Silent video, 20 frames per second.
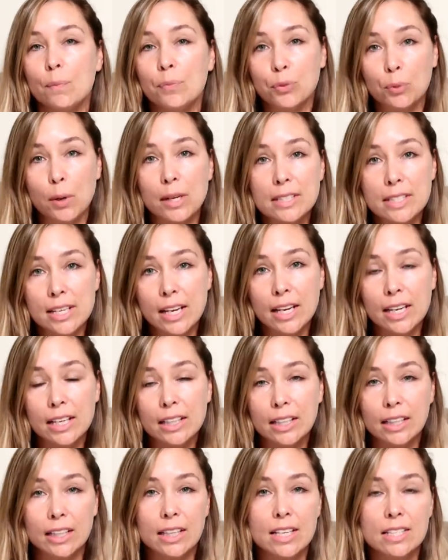Thread
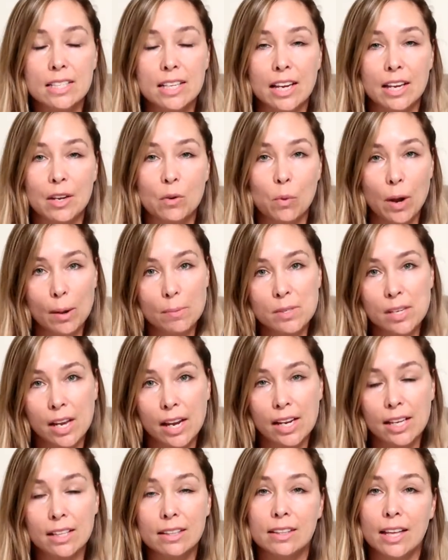Tank is a
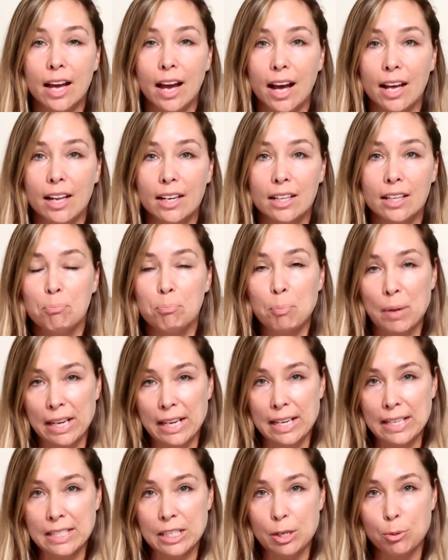website that
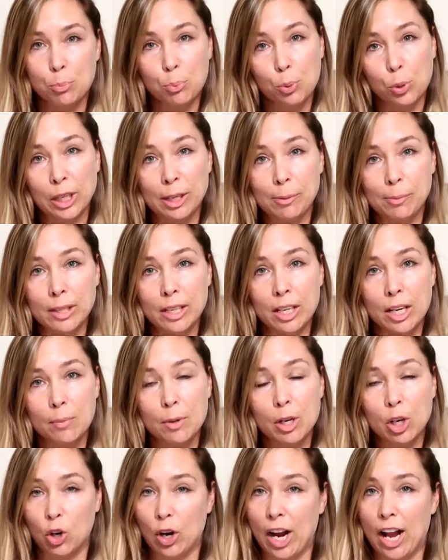makes
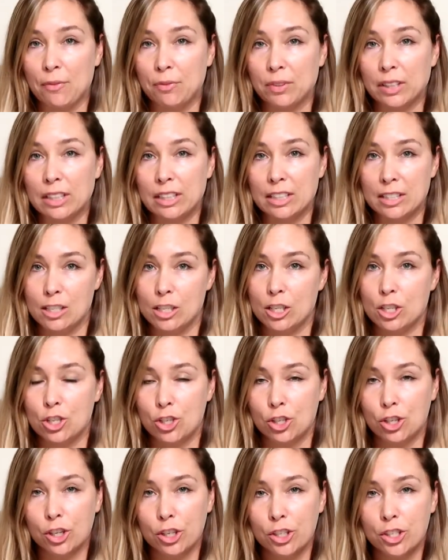premium graphic
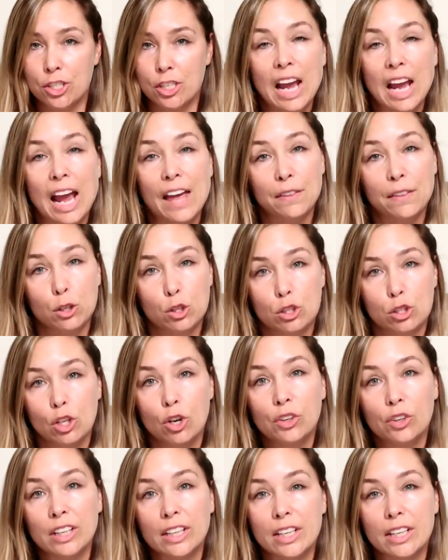t-shirts, and their
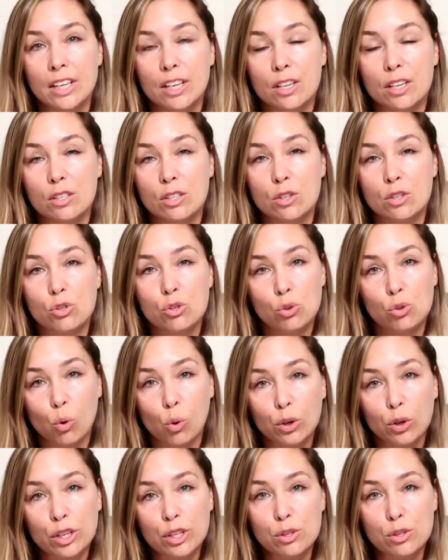slogan is
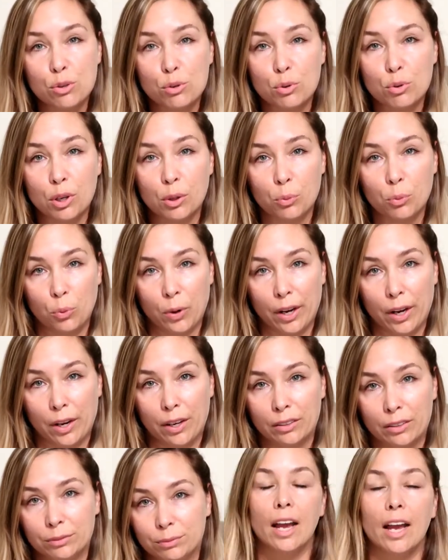"Stories You Can
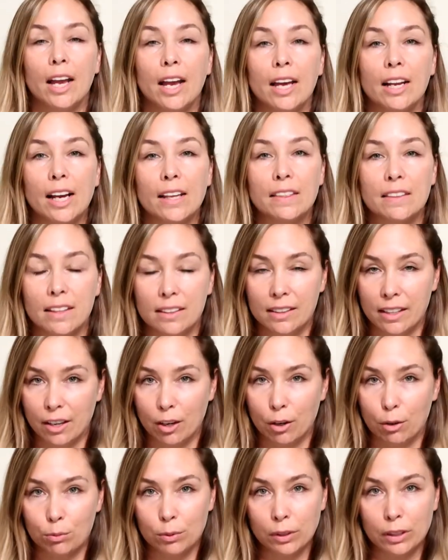Wear." And I think they
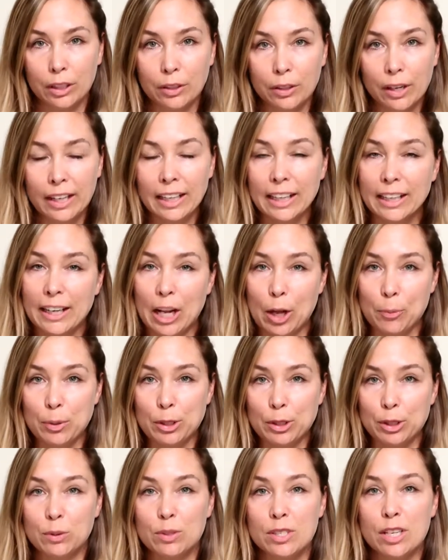are really great at
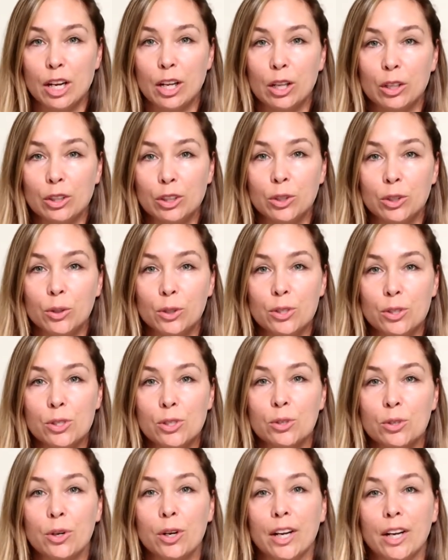helping you tell your
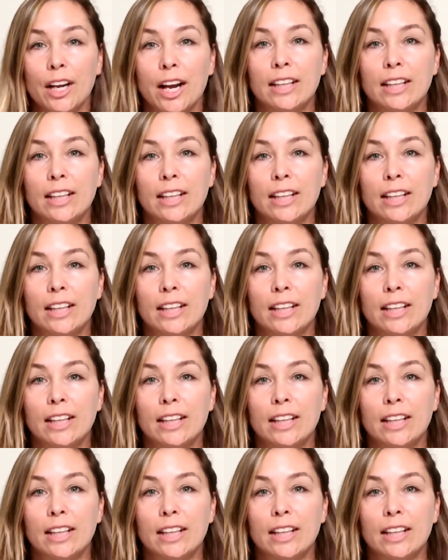story.